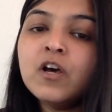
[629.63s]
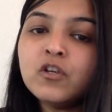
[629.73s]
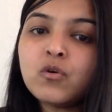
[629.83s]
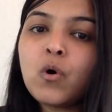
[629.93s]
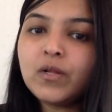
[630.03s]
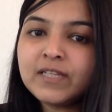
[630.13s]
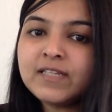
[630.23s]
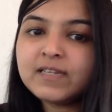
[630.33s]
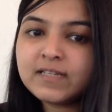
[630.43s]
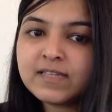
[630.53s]
So all
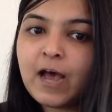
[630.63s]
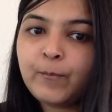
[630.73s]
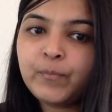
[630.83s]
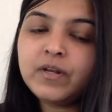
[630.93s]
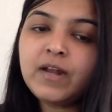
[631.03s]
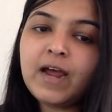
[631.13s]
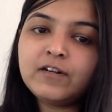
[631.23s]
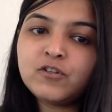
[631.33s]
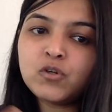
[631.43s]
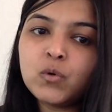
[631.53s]
these things happen,
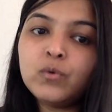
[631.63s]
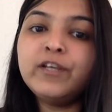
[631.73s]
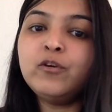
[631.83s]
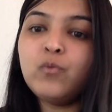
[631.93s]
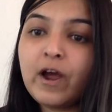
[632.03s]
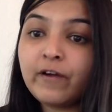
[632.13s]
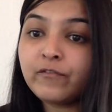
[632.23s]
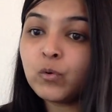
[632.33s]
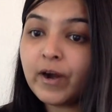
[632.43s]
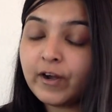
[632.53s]
and slowly you have
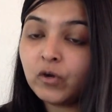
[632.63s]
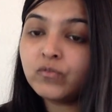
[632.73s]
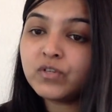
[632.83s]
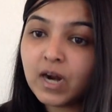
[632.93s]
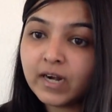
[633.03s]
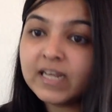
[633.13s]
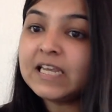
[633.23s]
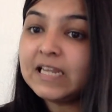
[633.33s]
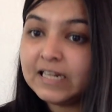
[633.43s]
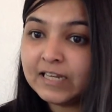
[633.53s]
to kind of start
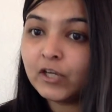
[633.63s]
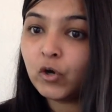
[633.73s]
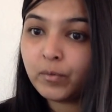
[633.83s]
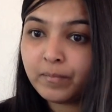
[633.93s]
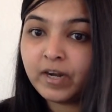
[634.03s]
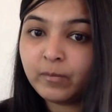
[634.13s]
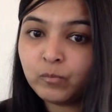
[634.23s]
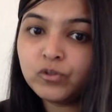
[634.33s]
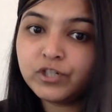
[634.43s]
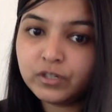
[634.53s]
healing your
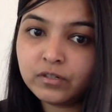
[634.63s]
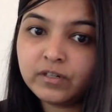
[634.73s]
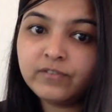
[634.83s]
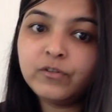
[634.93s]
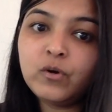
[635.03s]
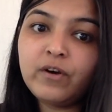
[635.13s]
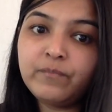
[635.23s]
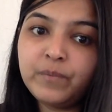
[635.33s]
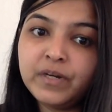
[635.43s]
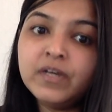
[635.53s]
Manipur chakra if you
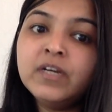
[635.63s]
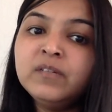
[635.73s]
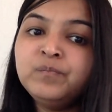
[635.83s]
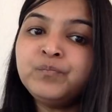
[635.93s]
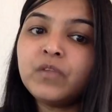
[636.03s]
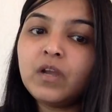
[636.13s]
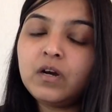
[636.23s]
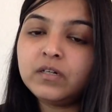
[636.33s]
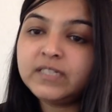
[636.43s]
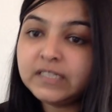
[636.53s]
have been
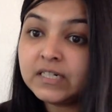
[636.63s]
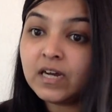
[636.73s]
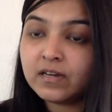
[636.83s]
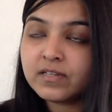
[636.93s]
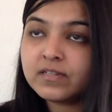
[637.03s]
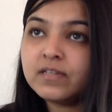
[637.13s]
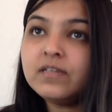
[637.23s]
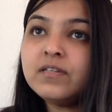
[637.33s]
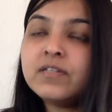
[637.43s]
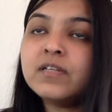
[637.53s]
near
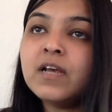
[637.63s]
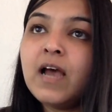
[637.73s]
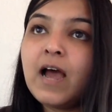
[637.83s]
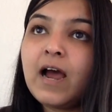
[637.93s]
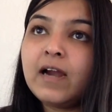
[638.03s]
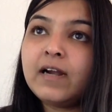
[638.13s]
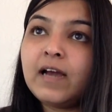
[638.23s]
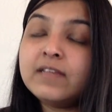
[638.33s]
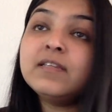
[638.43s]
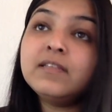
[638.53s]
narcissists. And
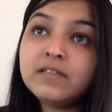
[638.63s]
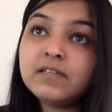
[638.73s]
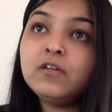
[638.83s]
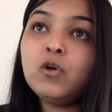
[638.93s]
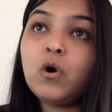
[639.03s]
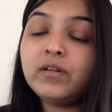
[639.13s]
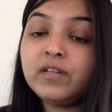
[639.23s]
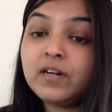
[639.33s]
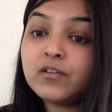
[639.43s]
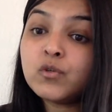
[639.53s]
I see this a lot.
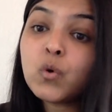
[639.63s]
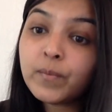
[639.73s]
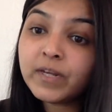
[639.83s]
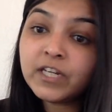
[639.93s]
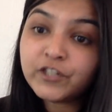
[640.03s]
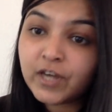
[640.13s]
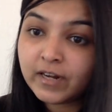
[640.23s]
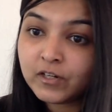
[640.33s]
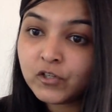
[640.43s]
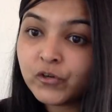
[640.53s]
There are so many
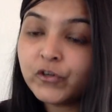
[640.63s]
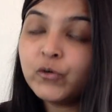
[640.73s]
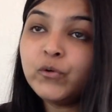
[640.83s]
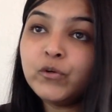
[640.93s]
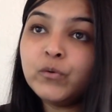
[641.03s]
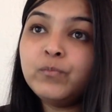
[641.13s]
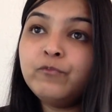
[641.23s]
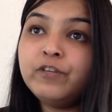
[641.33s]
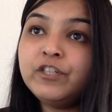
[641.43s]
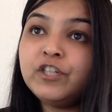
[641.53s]
channels on YouTube
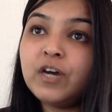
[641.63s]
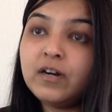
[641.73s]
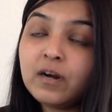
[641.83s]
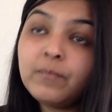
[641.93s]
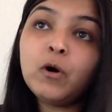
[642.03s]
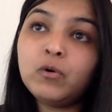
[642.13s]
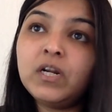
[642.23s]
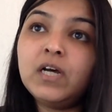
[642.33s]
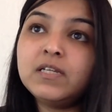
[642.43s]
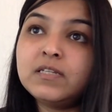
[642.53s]
which are about
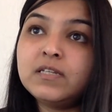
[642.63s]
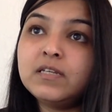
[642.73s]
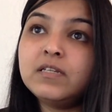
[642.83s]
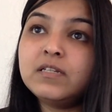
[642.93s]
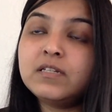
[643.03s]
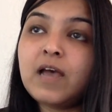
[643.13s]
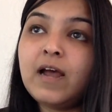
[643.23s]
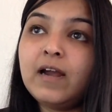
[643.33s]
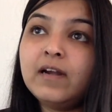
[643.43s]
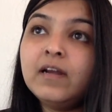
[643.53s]
narcissists,
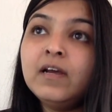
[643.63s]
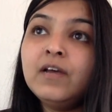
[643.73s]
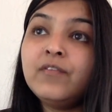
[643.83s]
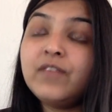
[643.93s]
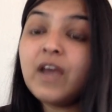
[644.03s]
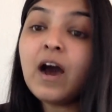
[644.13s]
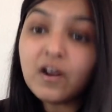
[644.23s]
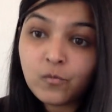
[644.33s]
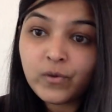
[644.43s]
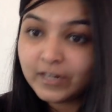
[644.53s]
and they
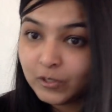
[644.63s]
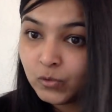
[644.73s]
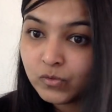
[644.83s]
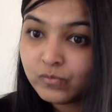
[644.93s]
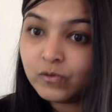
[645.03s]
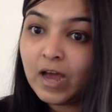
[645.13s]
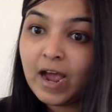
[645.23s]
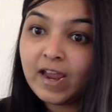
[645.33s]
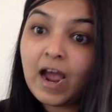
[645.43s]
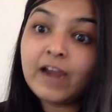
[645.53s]
are very useful.
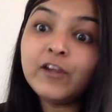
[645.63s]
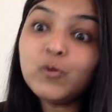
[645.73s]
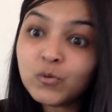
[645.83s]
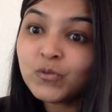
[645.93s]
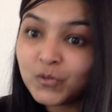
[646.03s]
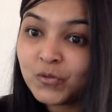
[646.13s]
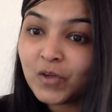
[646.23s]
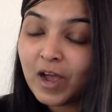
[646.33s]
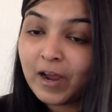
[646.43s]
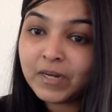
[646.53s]

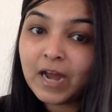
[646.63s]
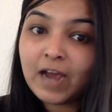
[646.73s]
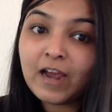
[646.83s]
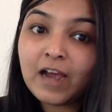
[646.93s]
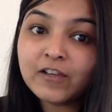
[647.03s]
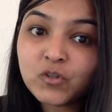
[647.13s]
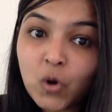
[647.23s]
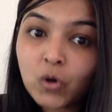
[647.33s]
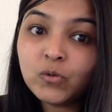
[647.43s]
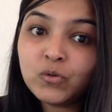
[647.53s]
I
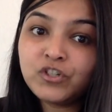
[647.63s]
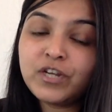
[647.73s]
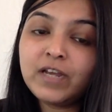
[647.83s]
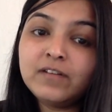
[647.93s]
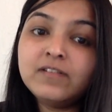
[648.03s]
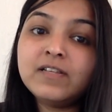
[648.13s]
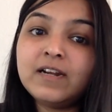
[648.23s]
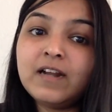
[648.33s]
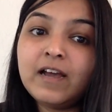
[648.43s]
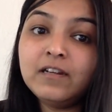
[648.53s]
saw those channels
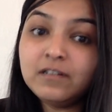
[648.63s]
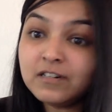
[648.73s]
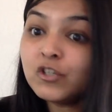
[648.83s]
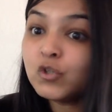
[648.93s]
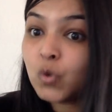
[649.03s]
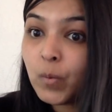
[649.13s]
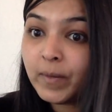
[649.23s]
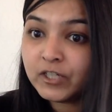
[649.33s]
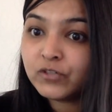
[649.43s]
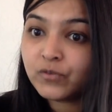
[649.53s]
and I learned so
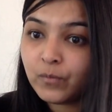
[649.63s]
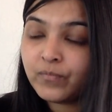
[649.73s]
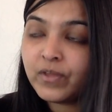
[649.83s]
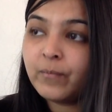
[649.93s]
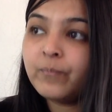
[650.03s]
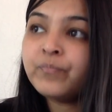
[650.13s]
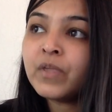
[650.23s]
much from them.